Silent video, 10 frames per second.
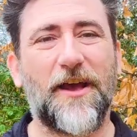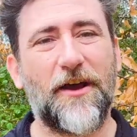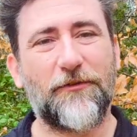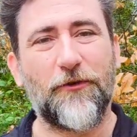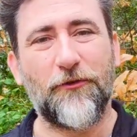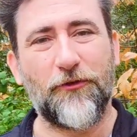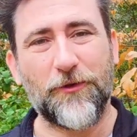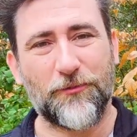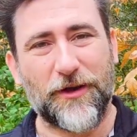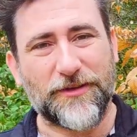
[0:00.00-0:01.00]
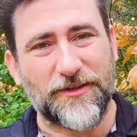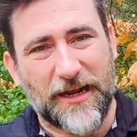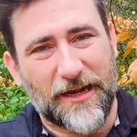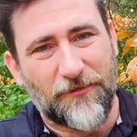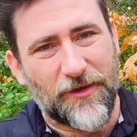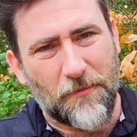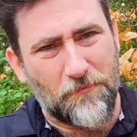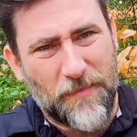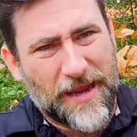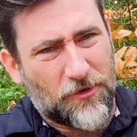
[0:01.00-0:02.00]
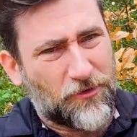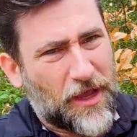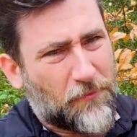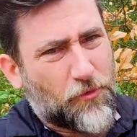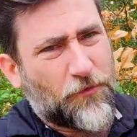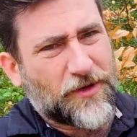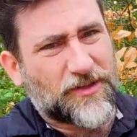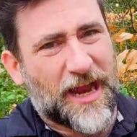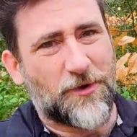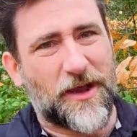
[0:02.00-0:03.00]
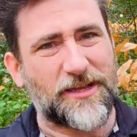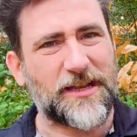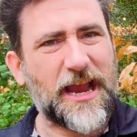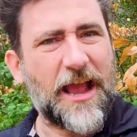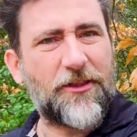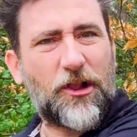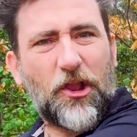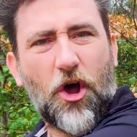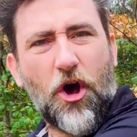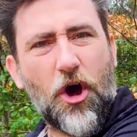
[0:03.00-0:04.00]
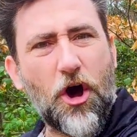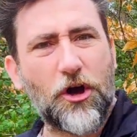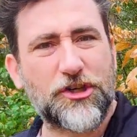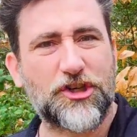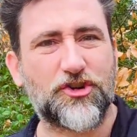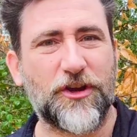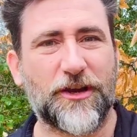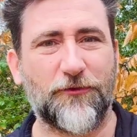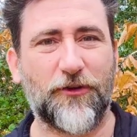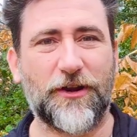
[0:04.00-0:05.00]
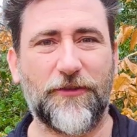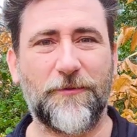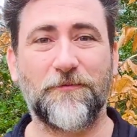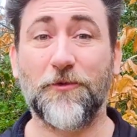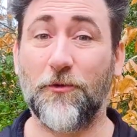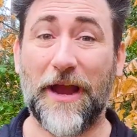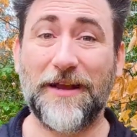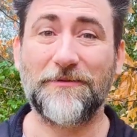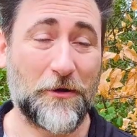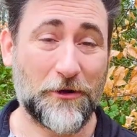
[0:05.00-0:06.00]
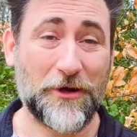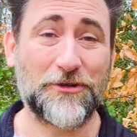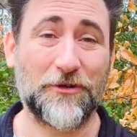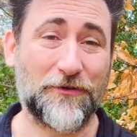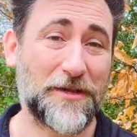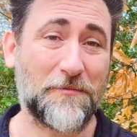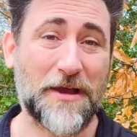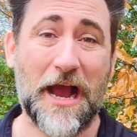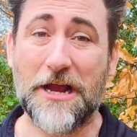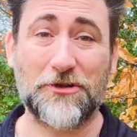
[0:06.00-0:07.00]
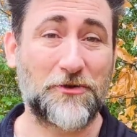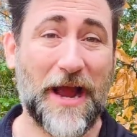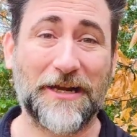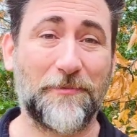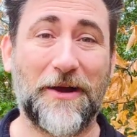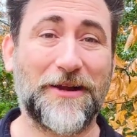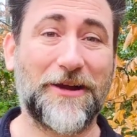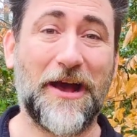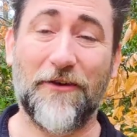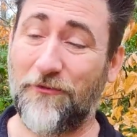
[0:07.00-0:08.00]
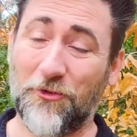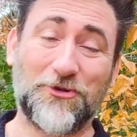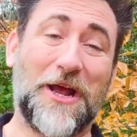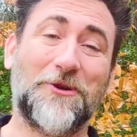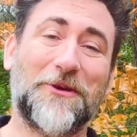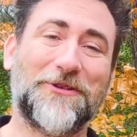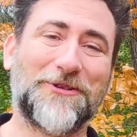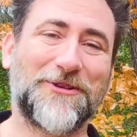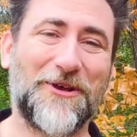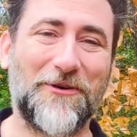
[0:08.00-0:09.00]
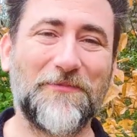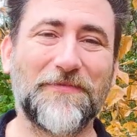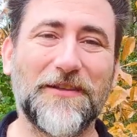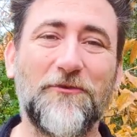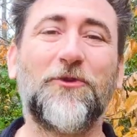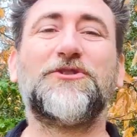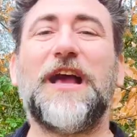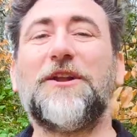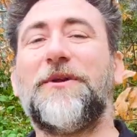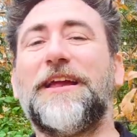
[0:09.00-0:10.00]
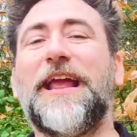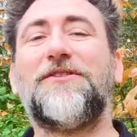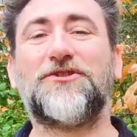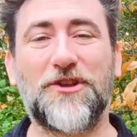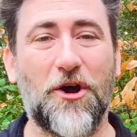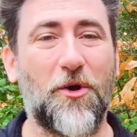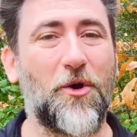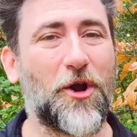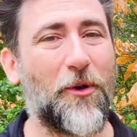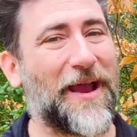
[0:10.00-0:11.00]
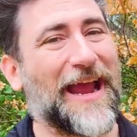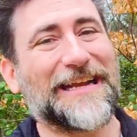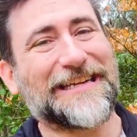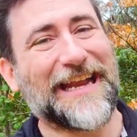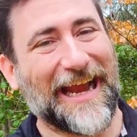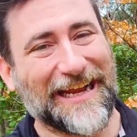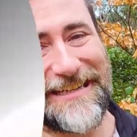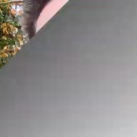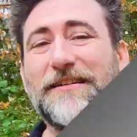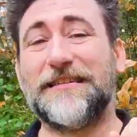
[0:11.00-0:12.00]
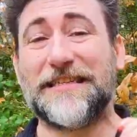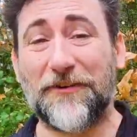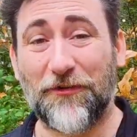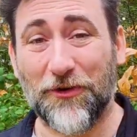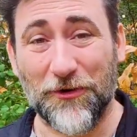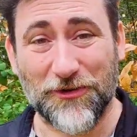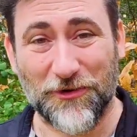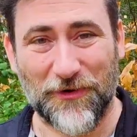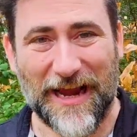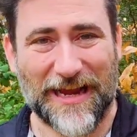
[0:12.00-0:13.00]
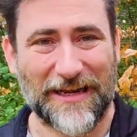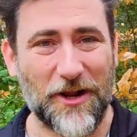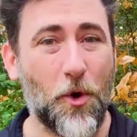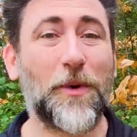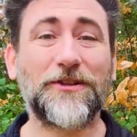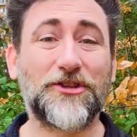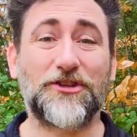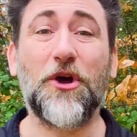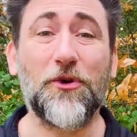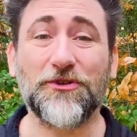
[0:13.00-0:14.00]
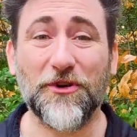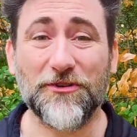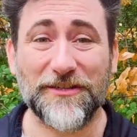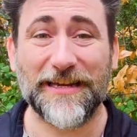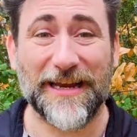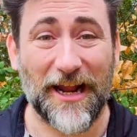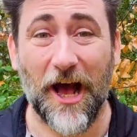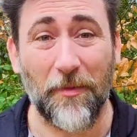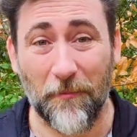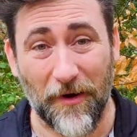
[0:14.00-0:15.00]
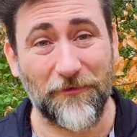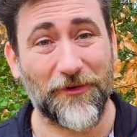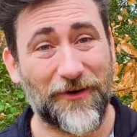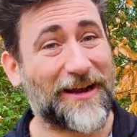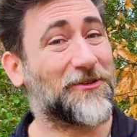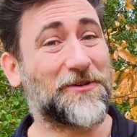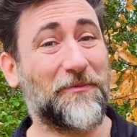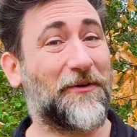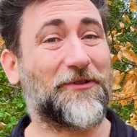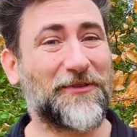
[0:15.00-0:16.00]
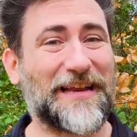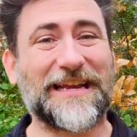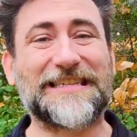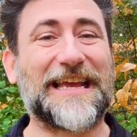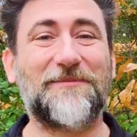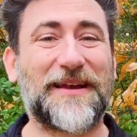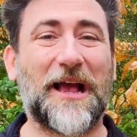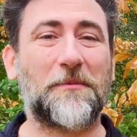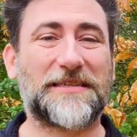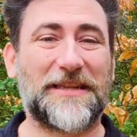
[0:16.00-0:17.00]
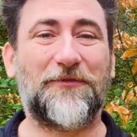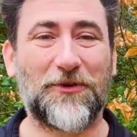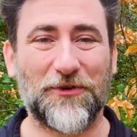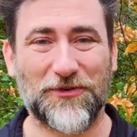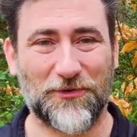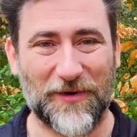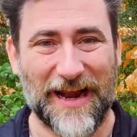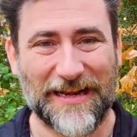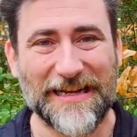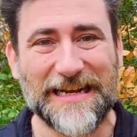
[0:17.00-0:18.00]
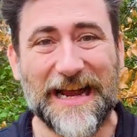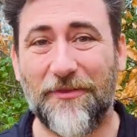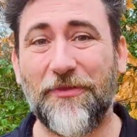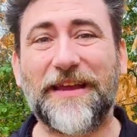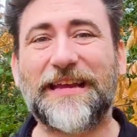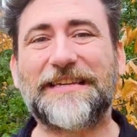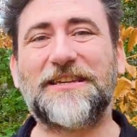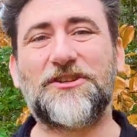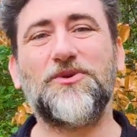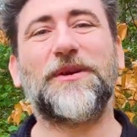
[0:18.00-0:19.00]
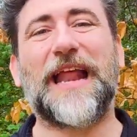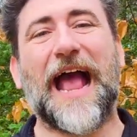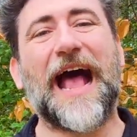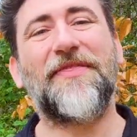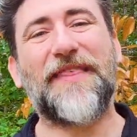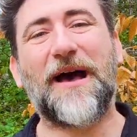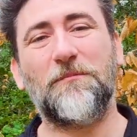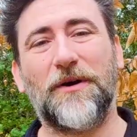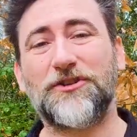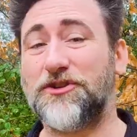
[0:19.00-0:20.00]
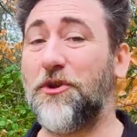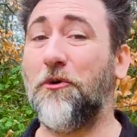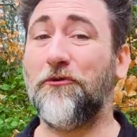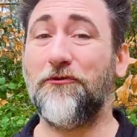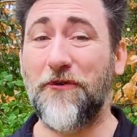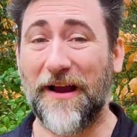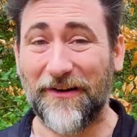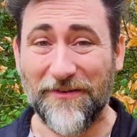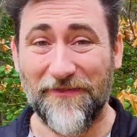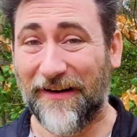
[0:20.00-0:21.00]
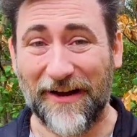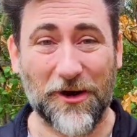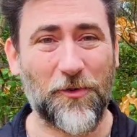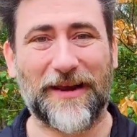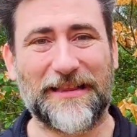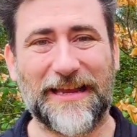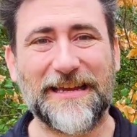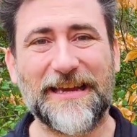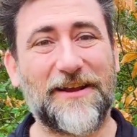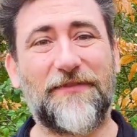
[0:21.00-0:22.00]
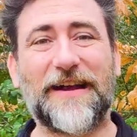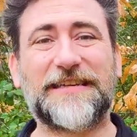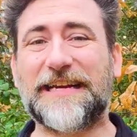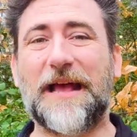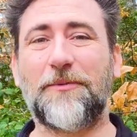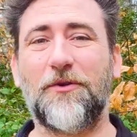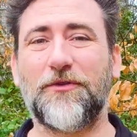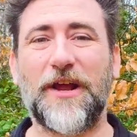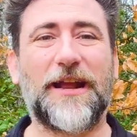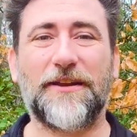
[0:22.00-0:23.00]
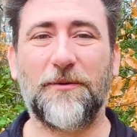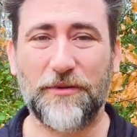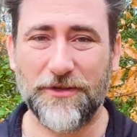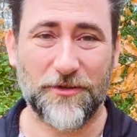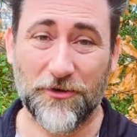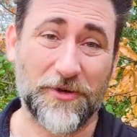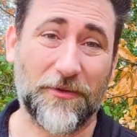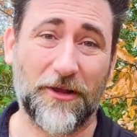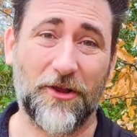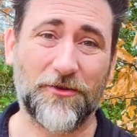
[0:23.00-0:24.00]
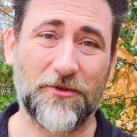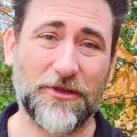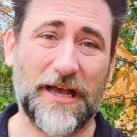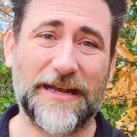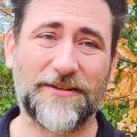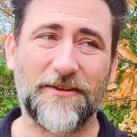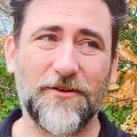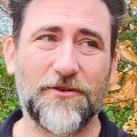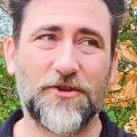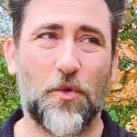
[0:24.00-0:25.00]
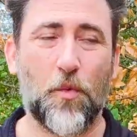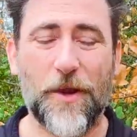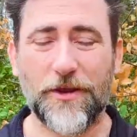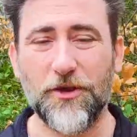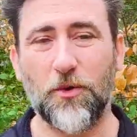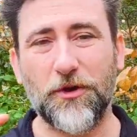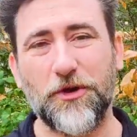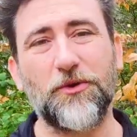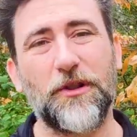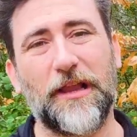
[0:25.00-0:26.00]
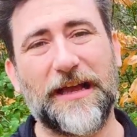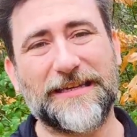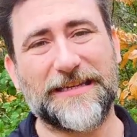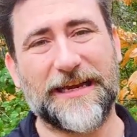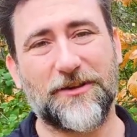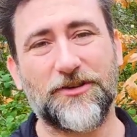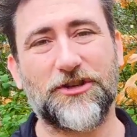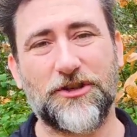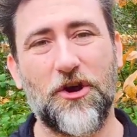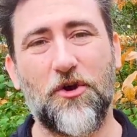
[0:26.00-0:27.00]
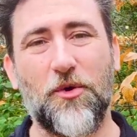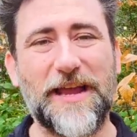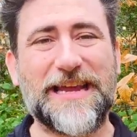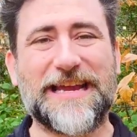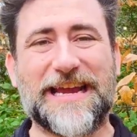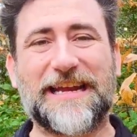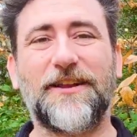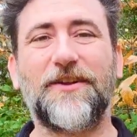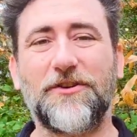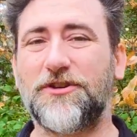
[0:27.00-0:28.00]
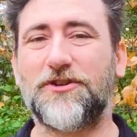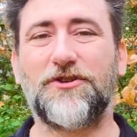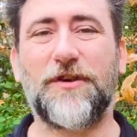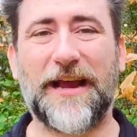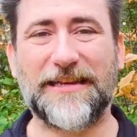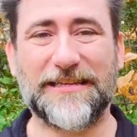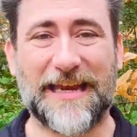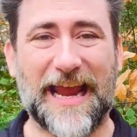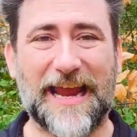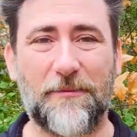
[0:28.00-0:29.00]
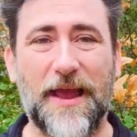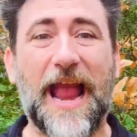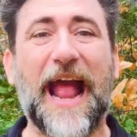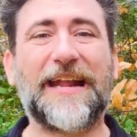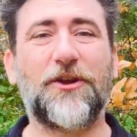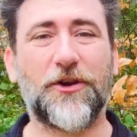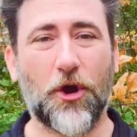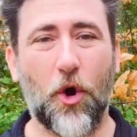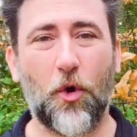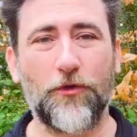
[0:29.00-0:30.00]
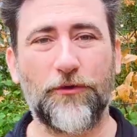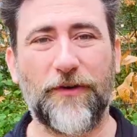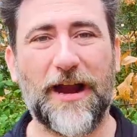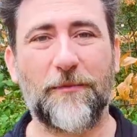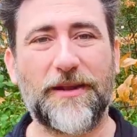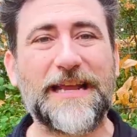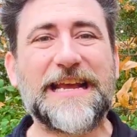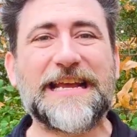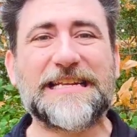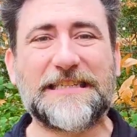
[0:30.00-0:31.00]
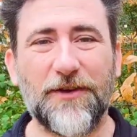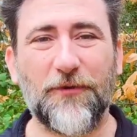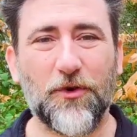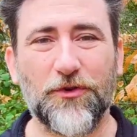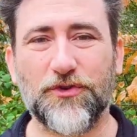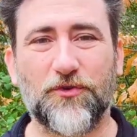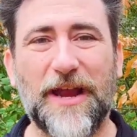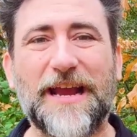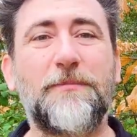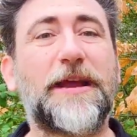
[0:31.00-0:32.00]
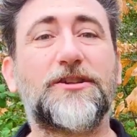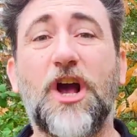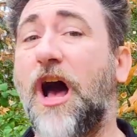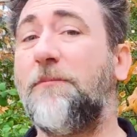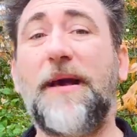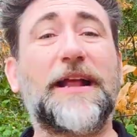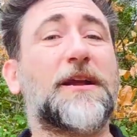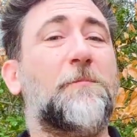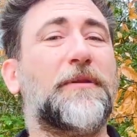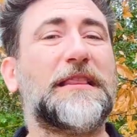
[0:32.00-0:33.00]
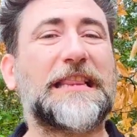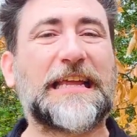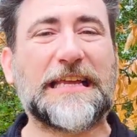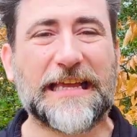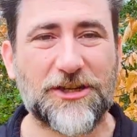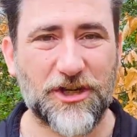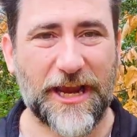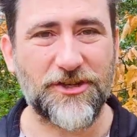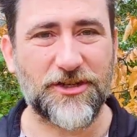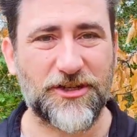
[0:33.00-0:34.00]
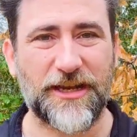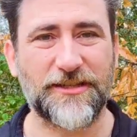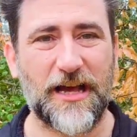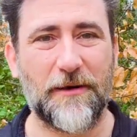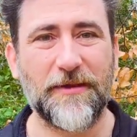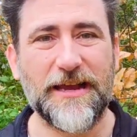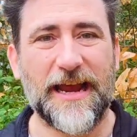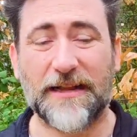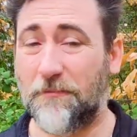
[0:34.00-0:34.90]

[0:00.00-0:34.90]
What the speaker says: of footprints kind of mangled up, moving sideways, and then a long streak in front of it, right? Creature of some kind dragged a body off, foreshadowing in the snow. Foreshadowing and snow go hand in hand. Difficult terrain. When snow starts to get up above your ankles, above your knees, it becomes difficult terrain. And the thing is you can add that much snow very, very quickly. In fact, it can happen overnight in a blizzard or something along those lines. So when you're utilizing snow in a Dungeons & Dragons game and you're in a cold environment, difficult terrain makes combat, completely changes things up. It